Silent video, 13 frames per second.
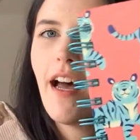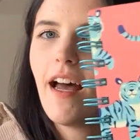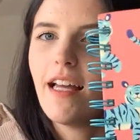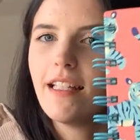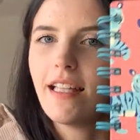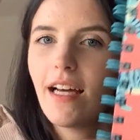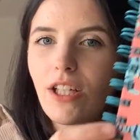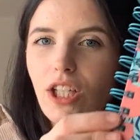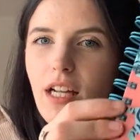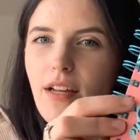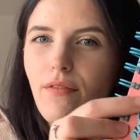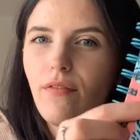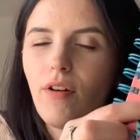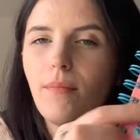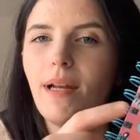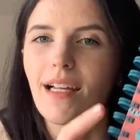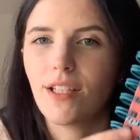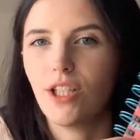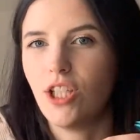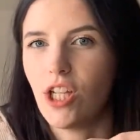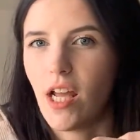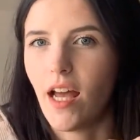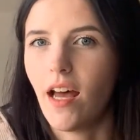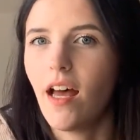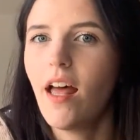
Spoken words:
It's actually from last year.